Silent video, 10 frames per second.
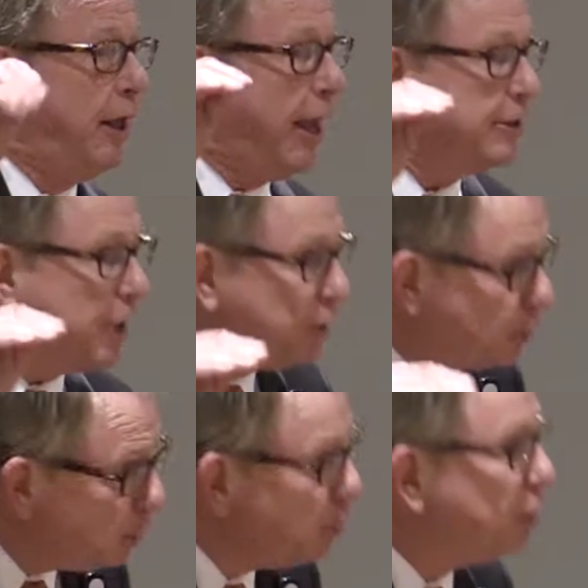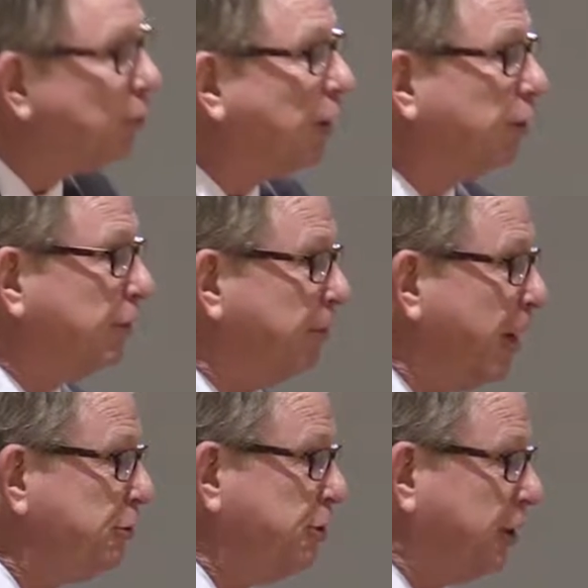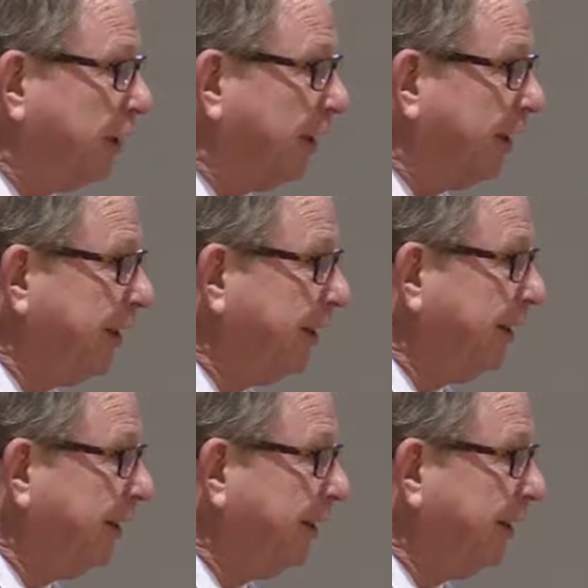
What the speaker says: as a 2-year-old emotionally